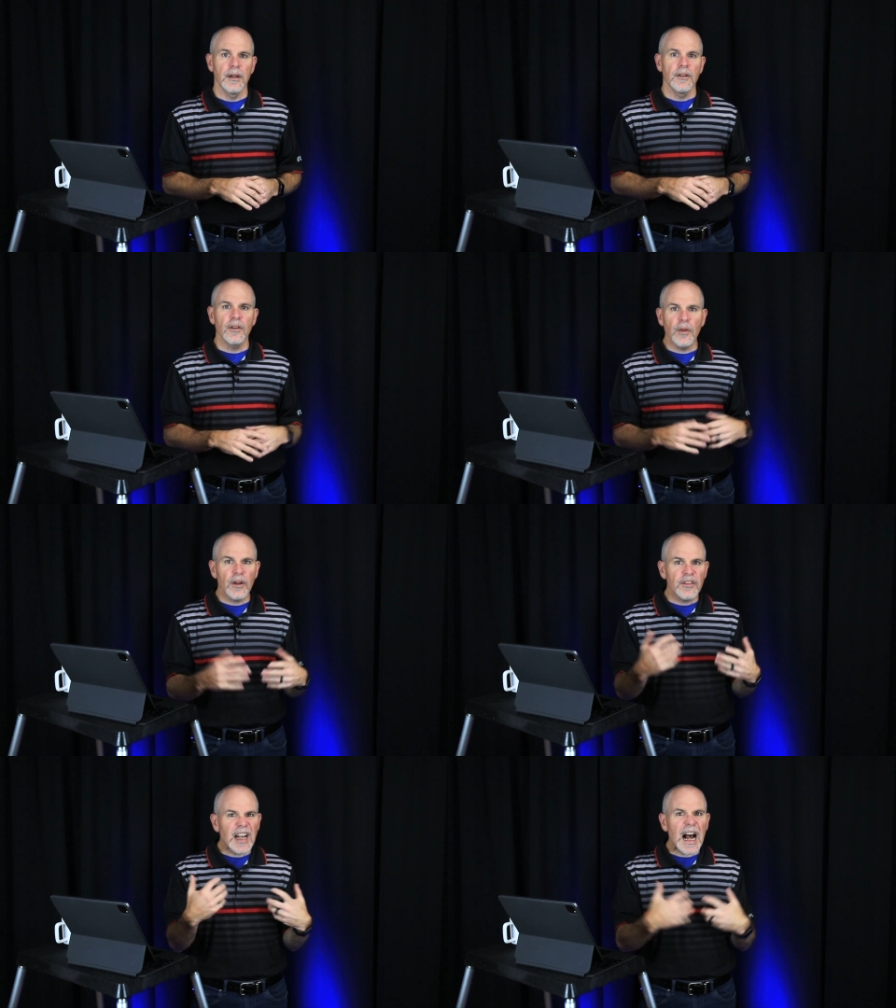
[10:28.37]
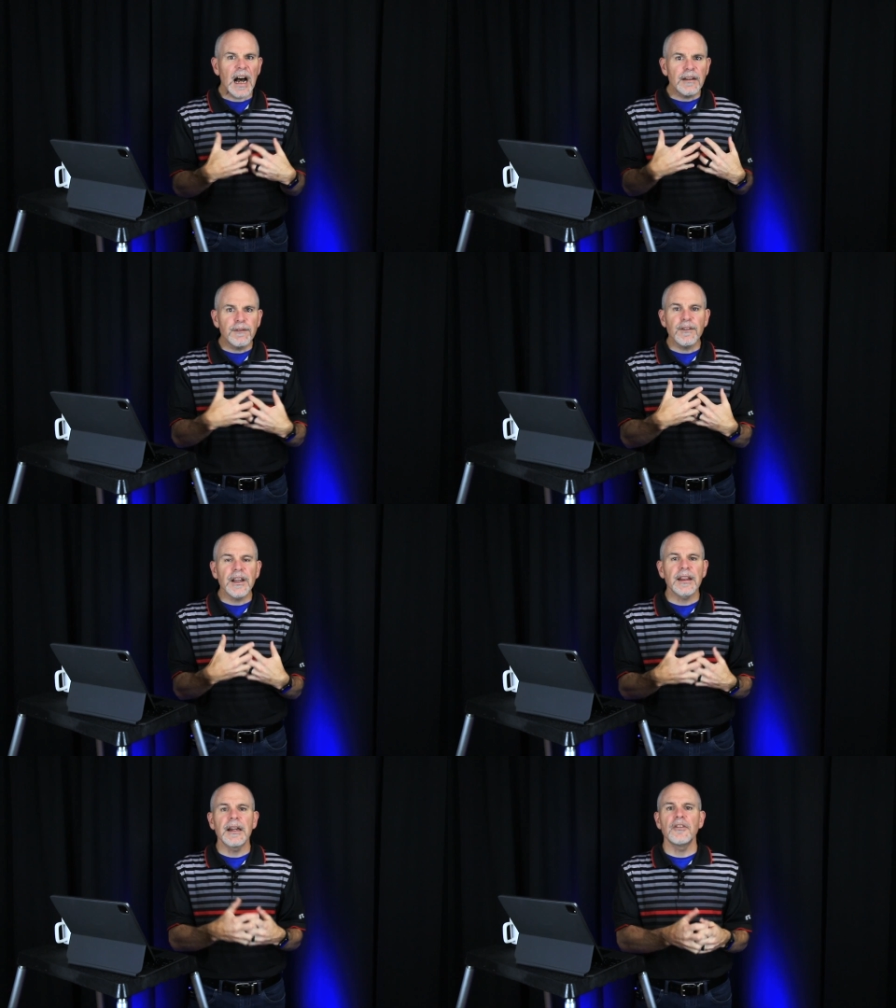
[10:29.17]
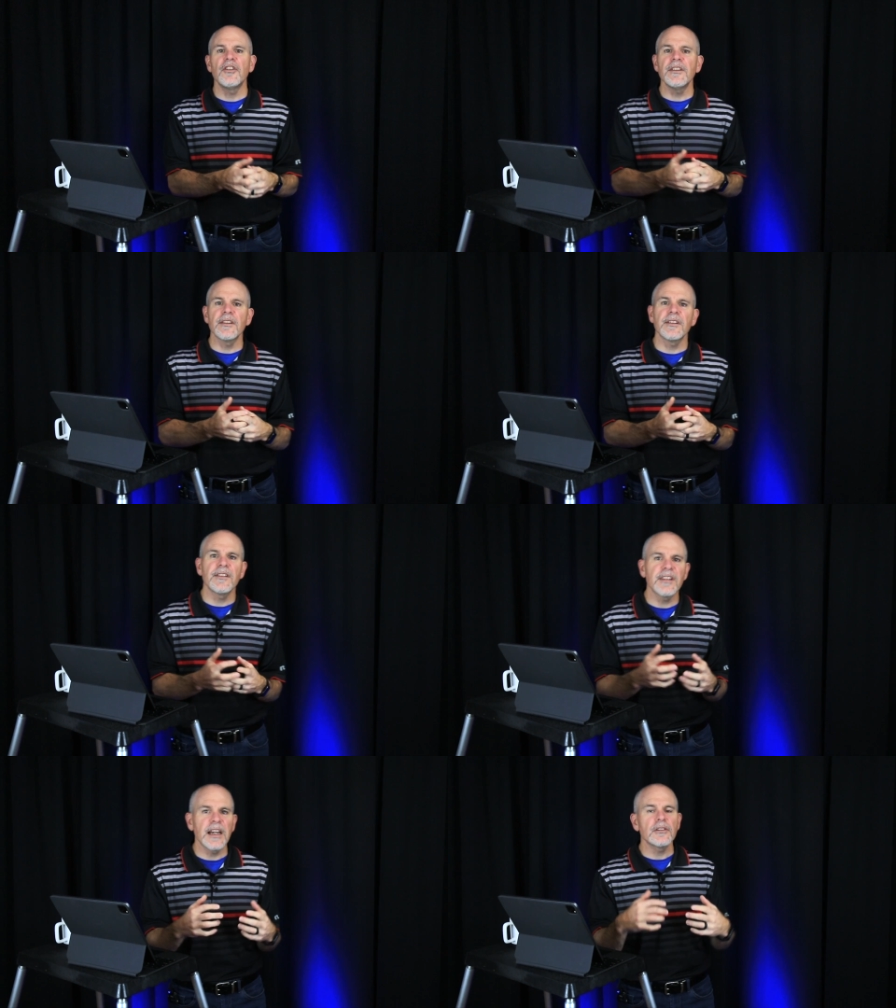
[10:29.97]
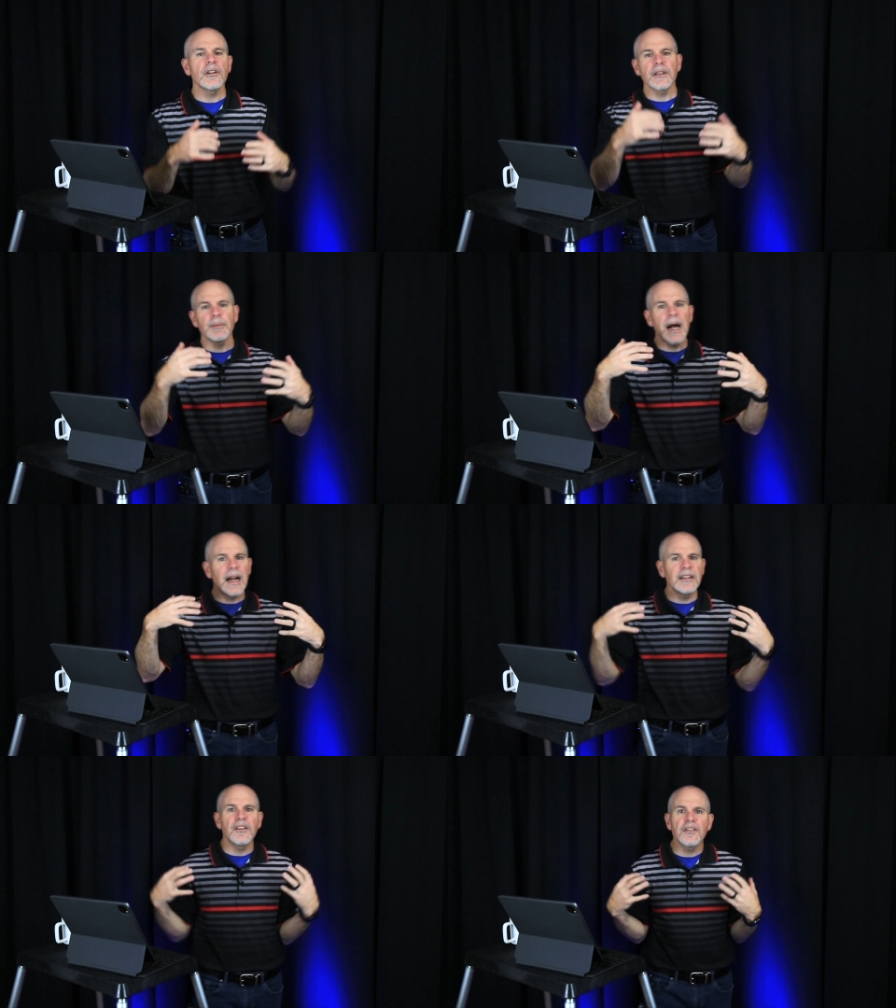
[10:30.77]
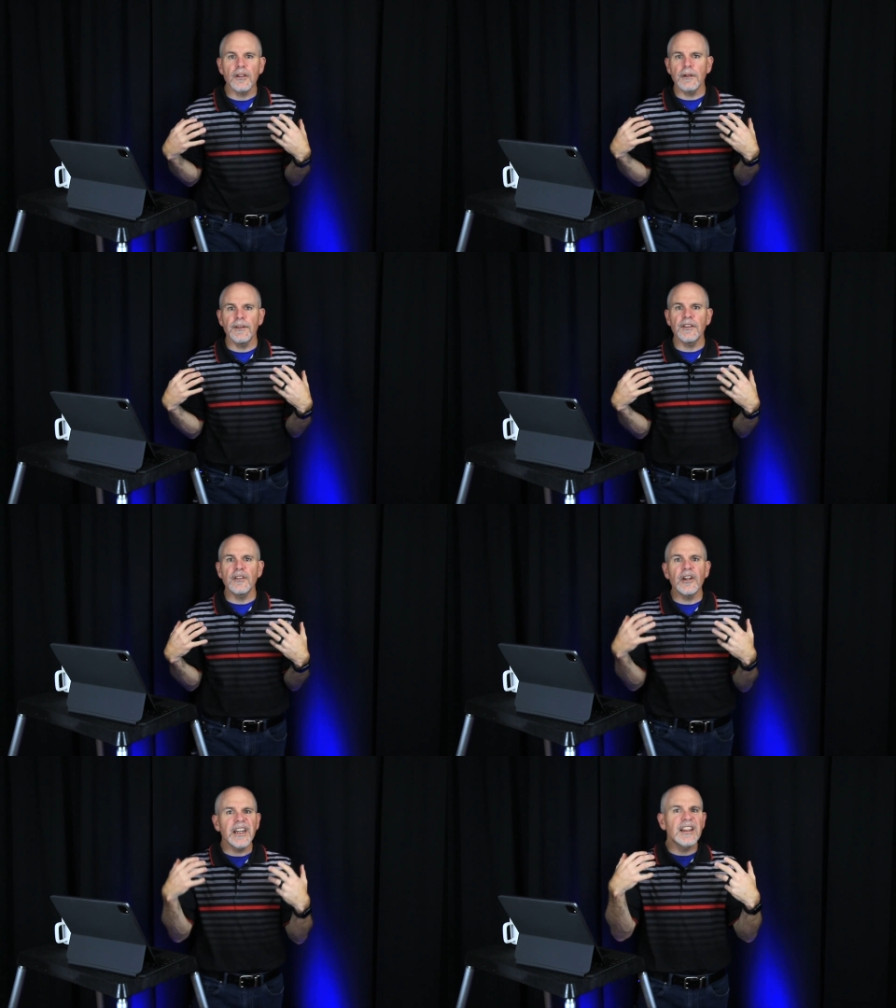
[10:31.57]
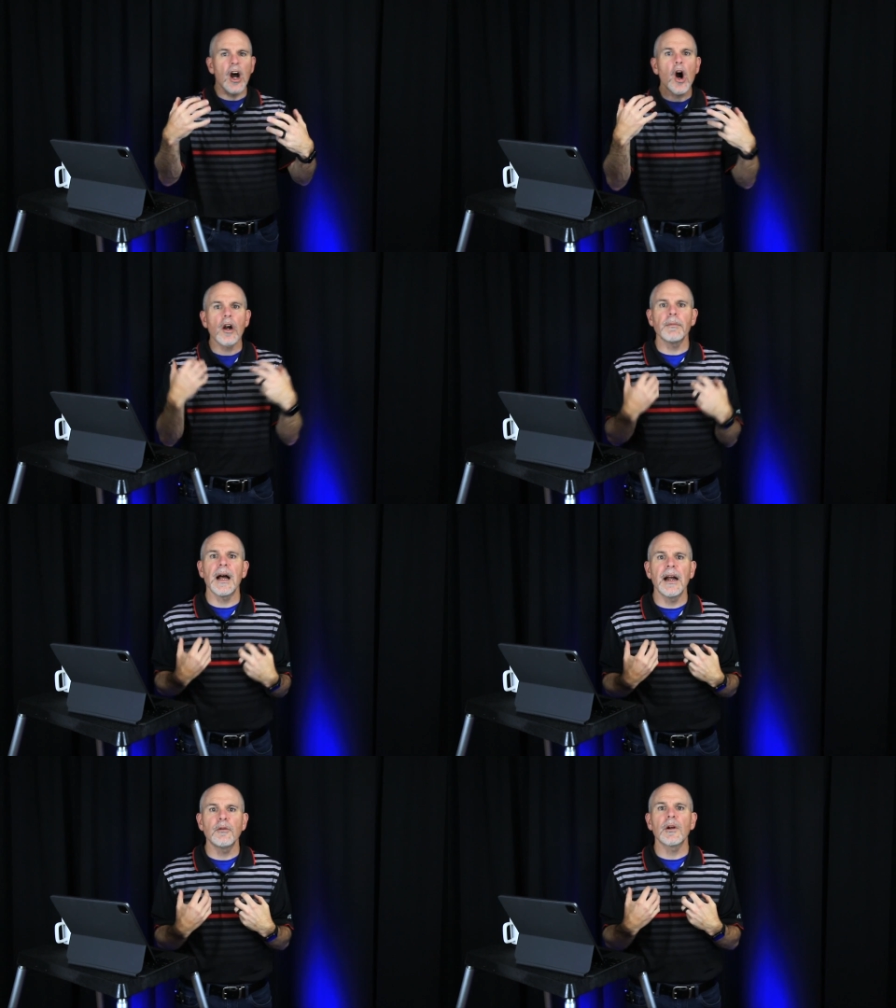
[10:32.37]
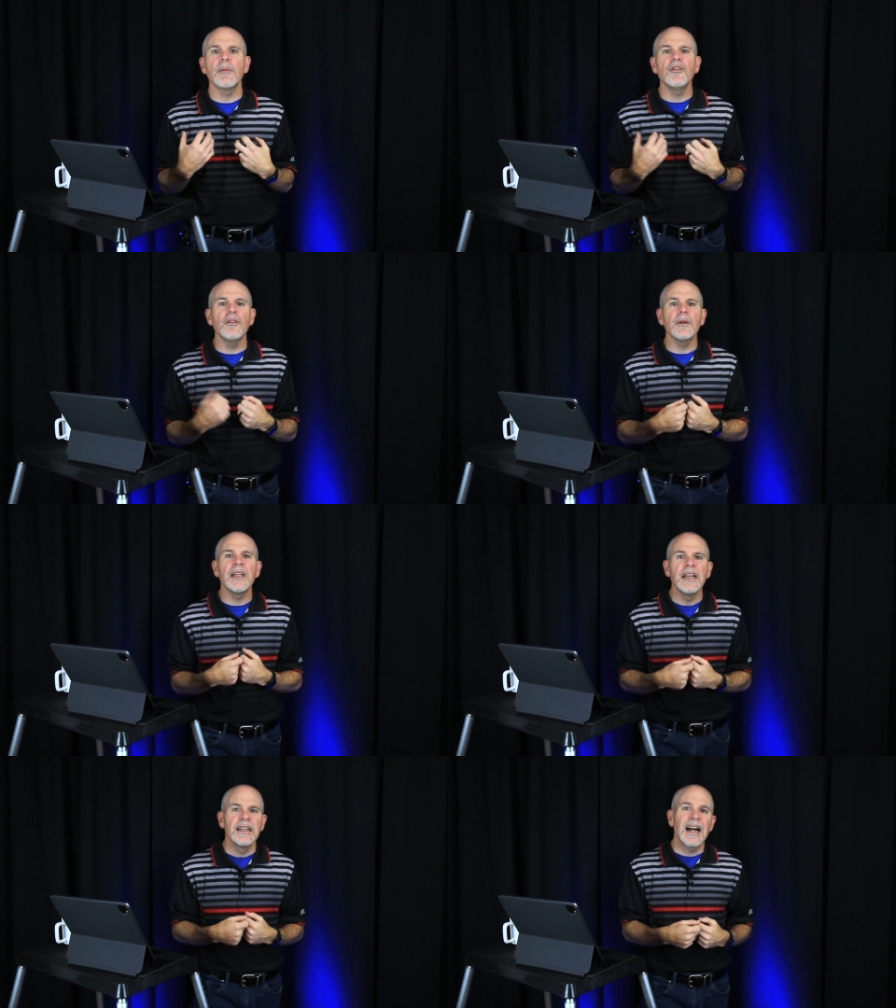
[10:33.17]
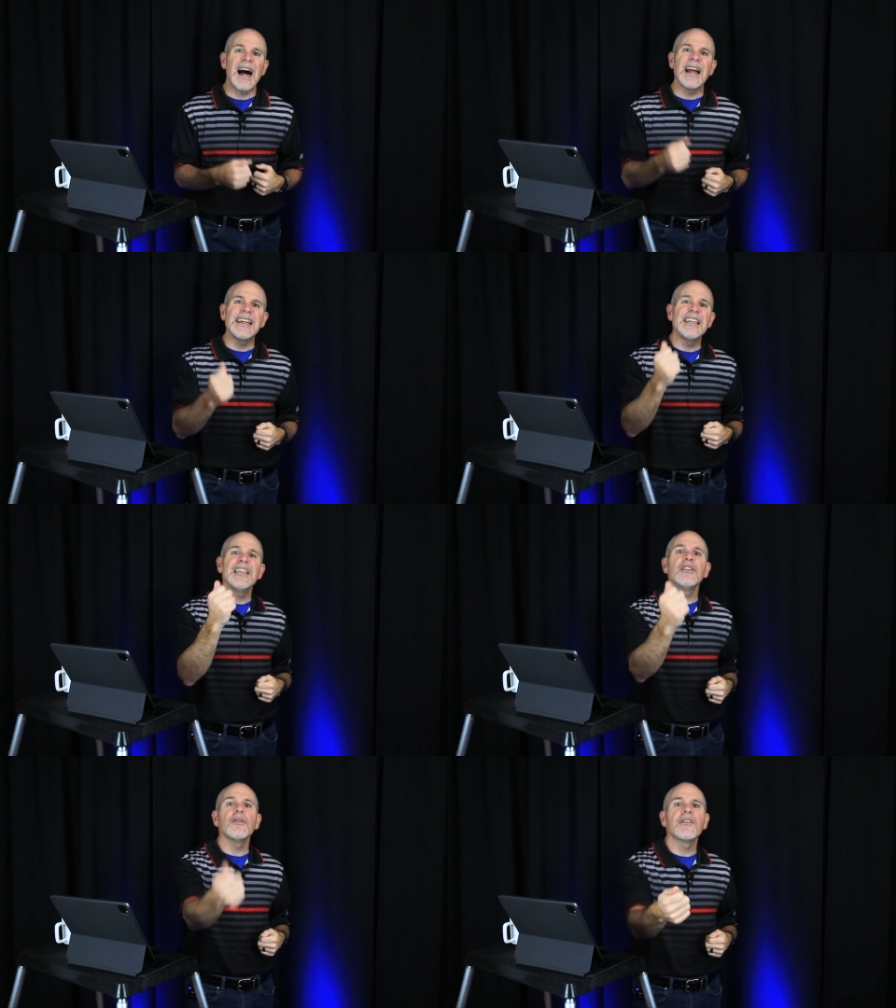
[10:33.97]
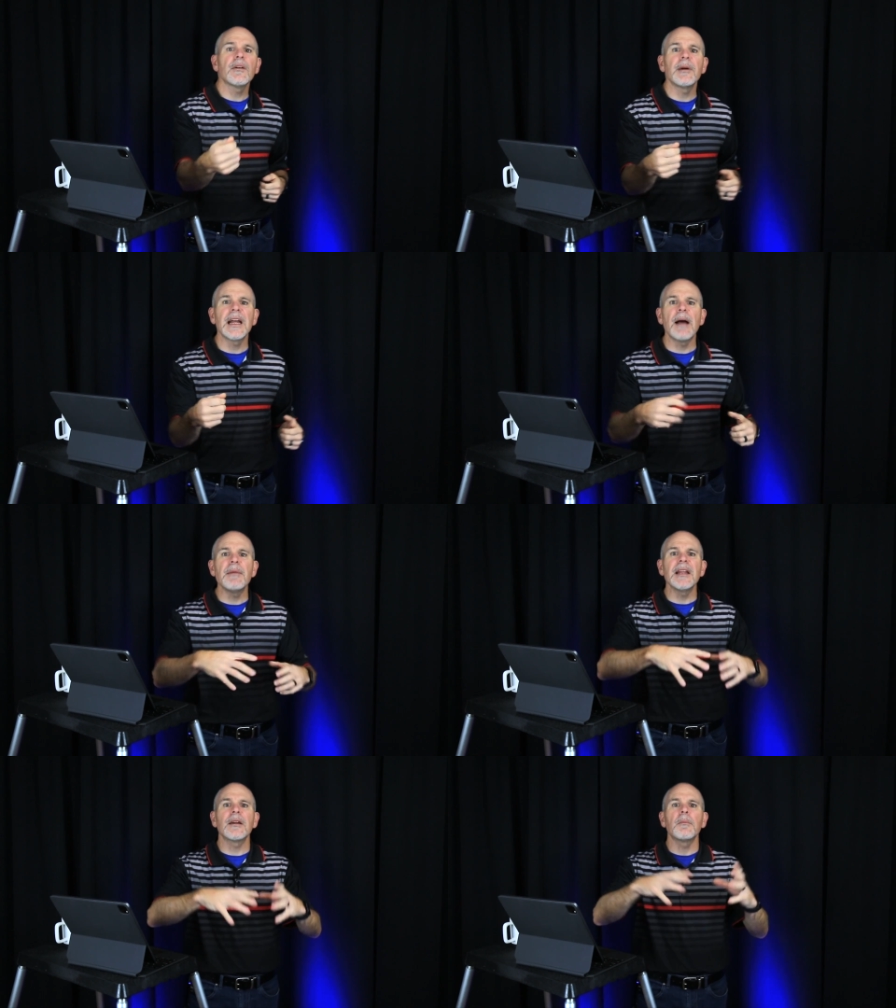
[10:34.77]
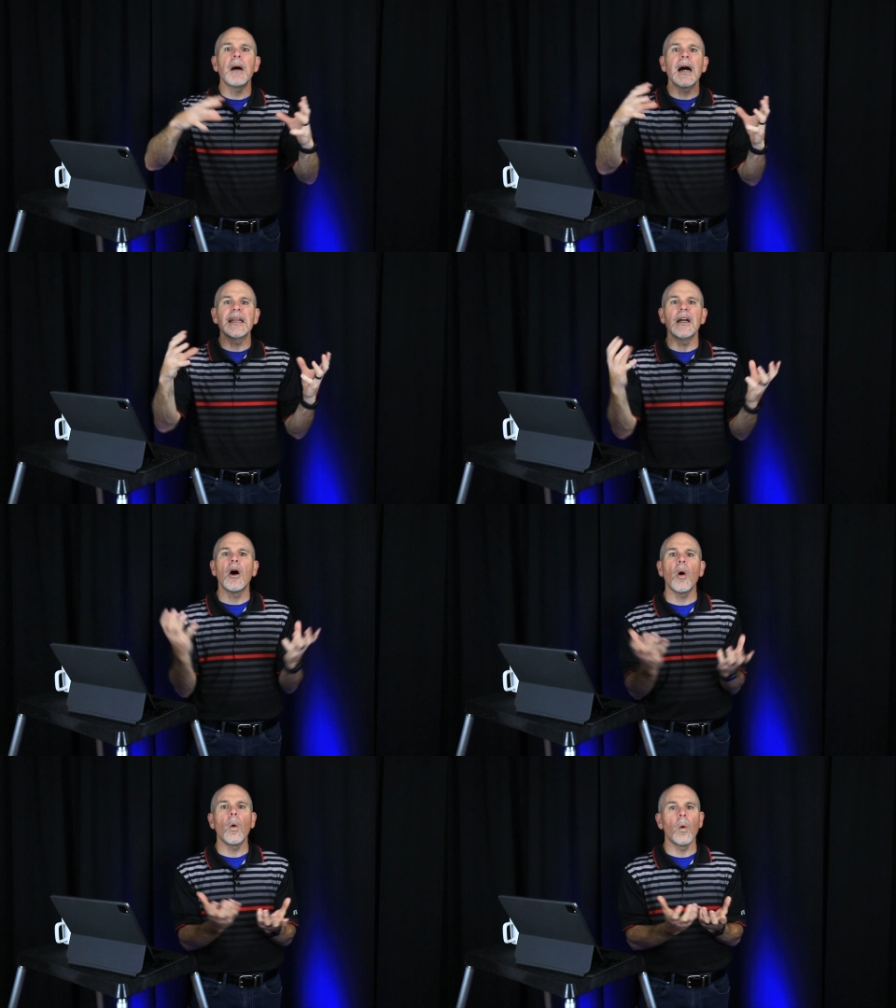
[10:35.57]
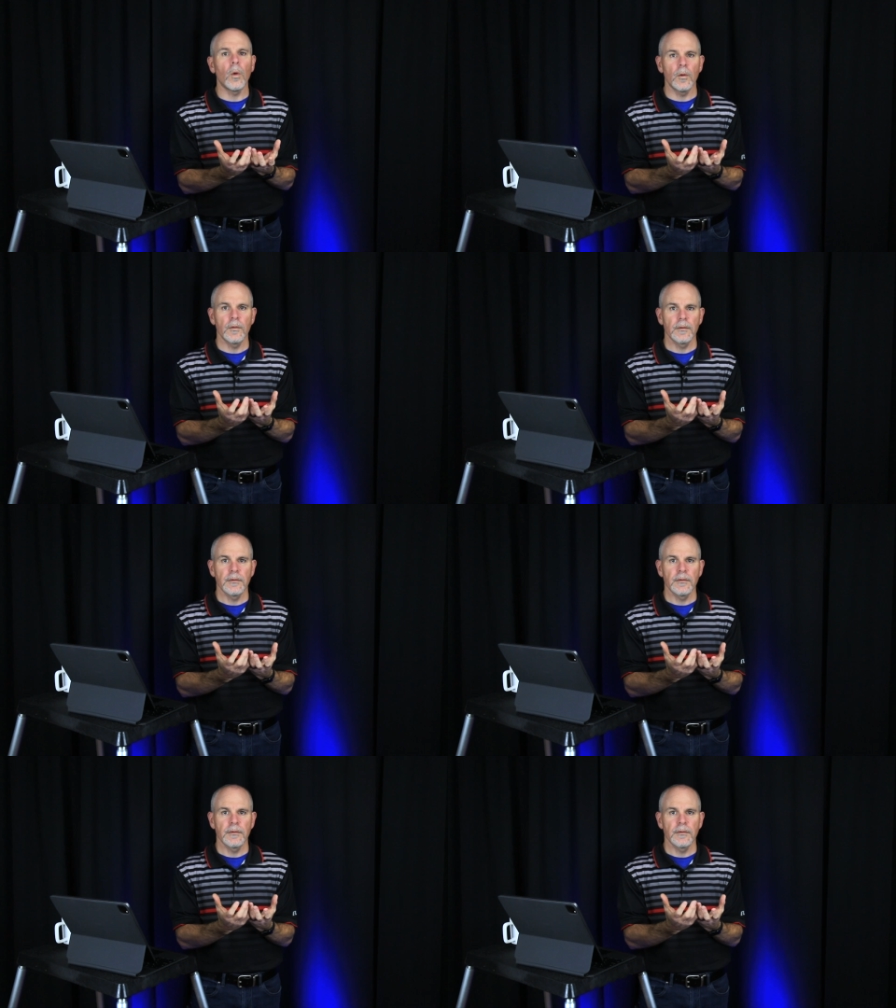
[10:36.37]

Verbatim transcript: So there's conflict there. Jesus is saying, look behind the surface, look at the heart behind what I'm doing. I healed somebody. I made their body whole